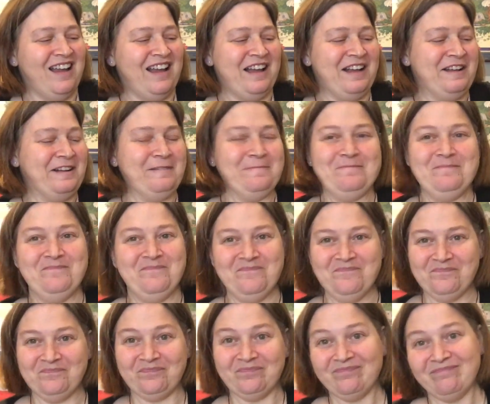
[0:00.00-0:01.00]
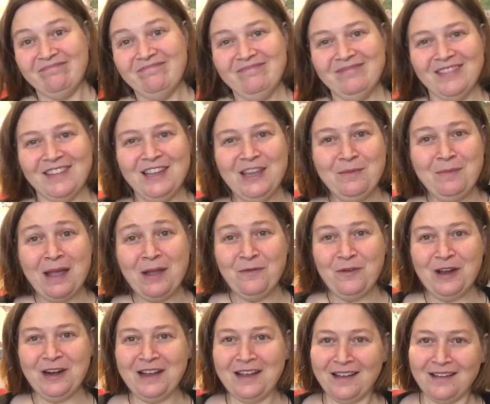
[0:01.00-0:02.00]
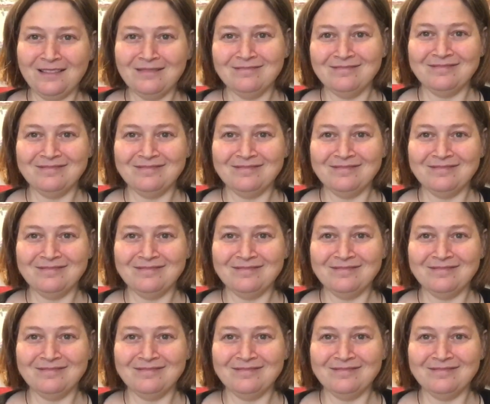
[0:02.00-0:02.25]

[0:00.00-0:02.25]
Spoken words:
You might want to